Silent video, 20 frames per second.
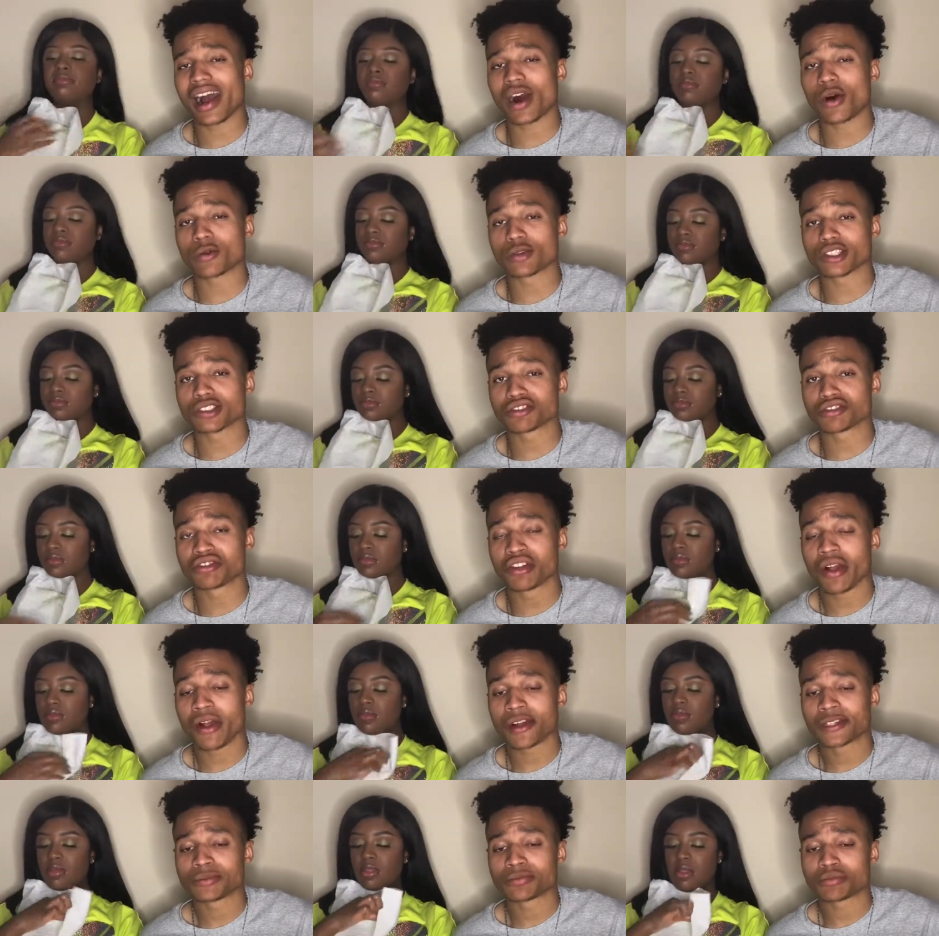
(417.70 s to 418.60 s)
Speaker 1: hours
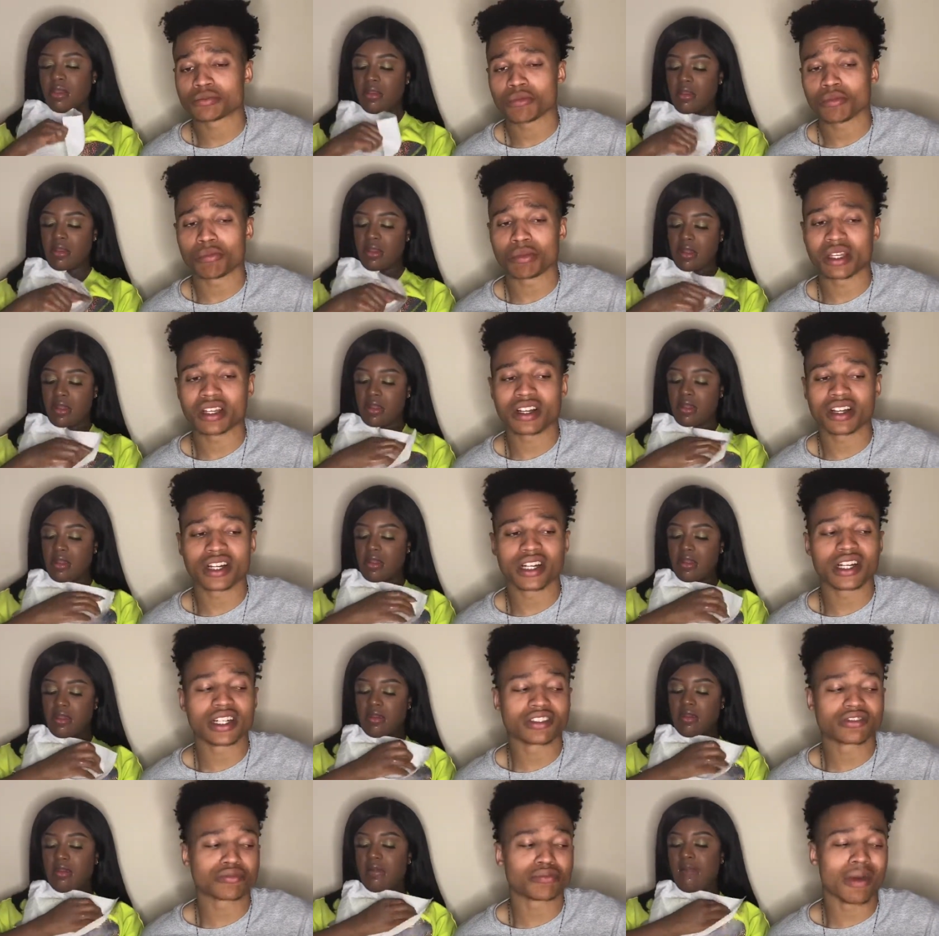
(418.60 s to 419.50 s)

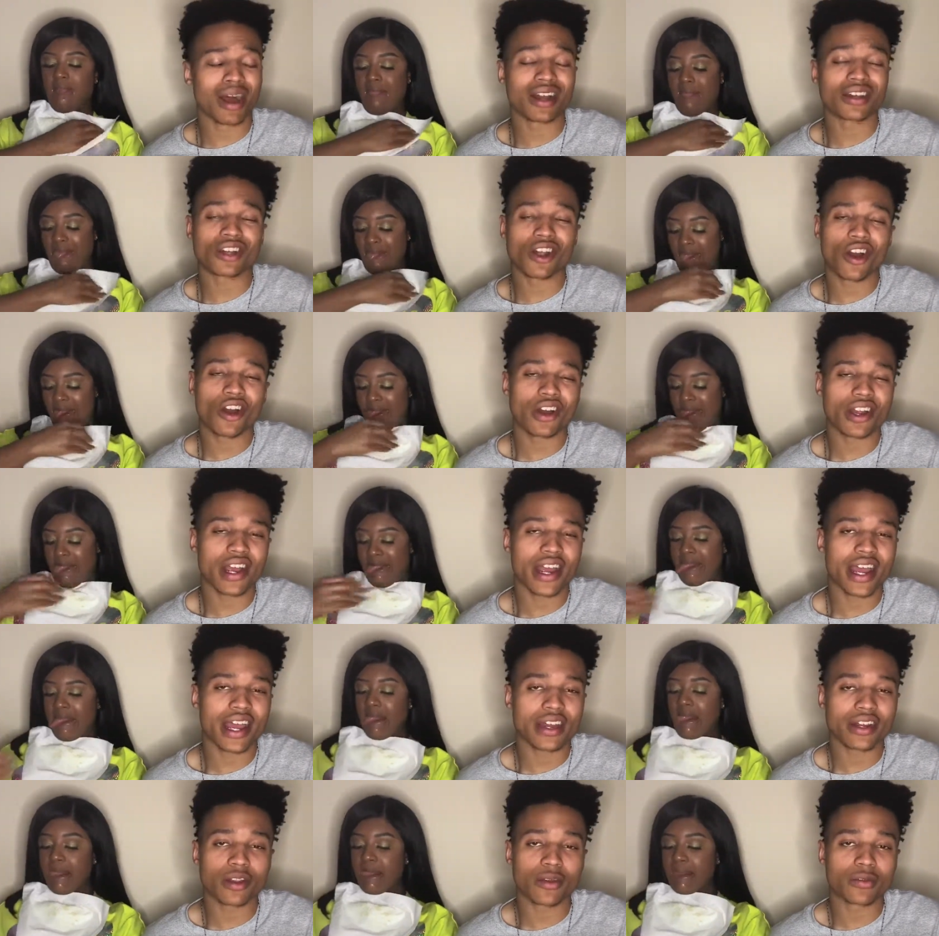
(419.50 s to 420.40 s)
because my daughter
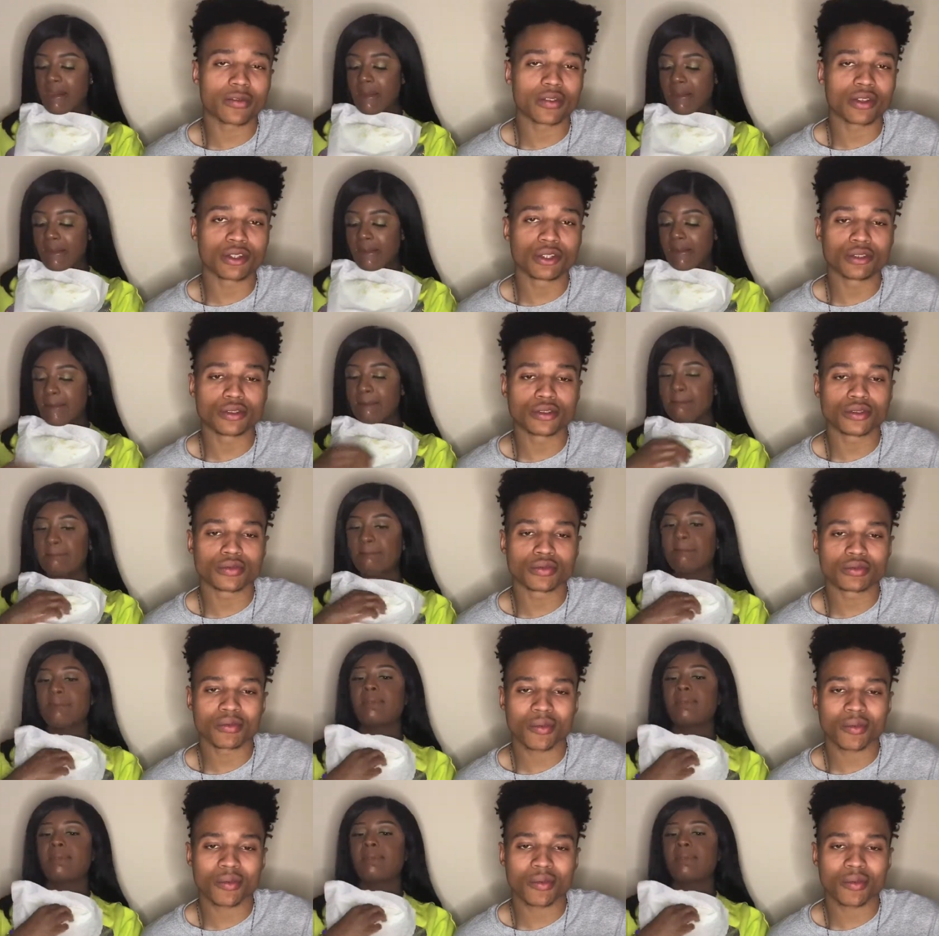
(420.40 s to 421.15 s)
had the flu